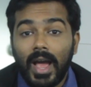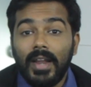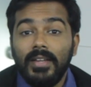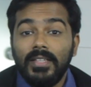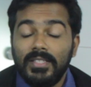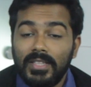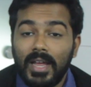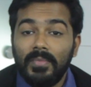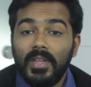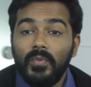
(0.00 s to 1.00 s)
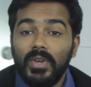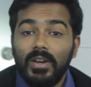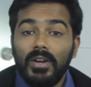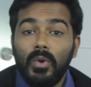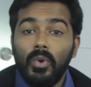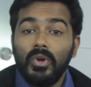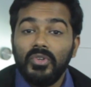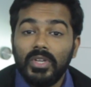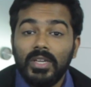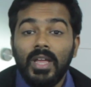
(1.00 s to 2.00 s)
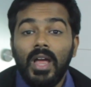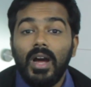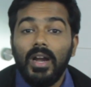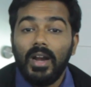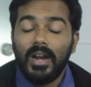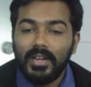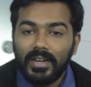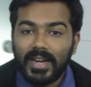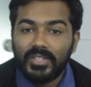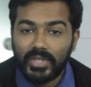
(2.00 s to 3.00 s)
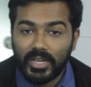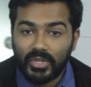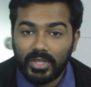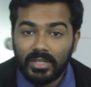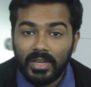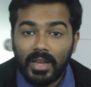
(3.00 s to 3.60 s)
and it's time that we are now launching our undergrad section